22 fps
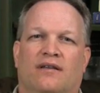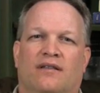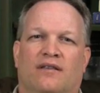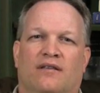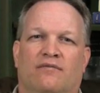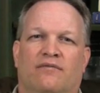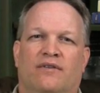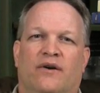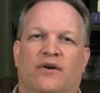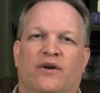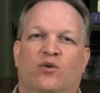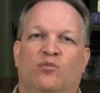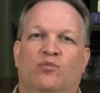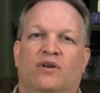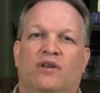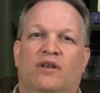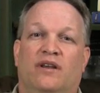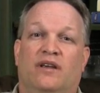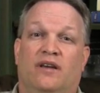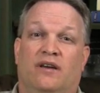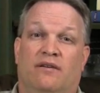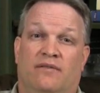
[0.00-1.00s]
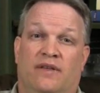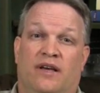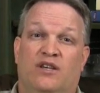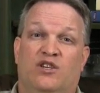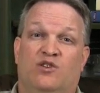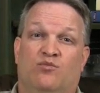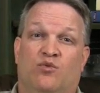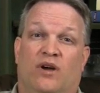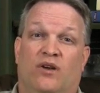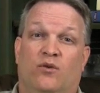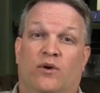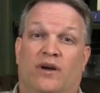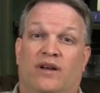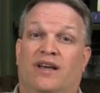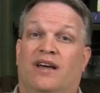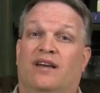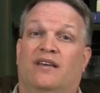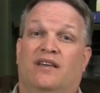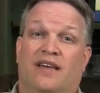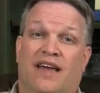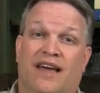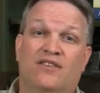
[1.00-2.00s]
the variability of that spread rate
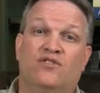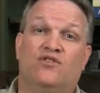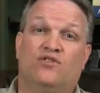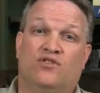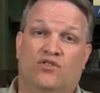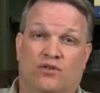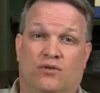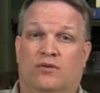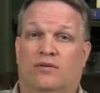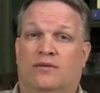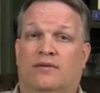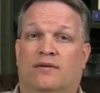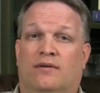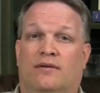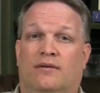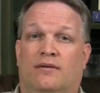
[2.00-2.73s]
against you.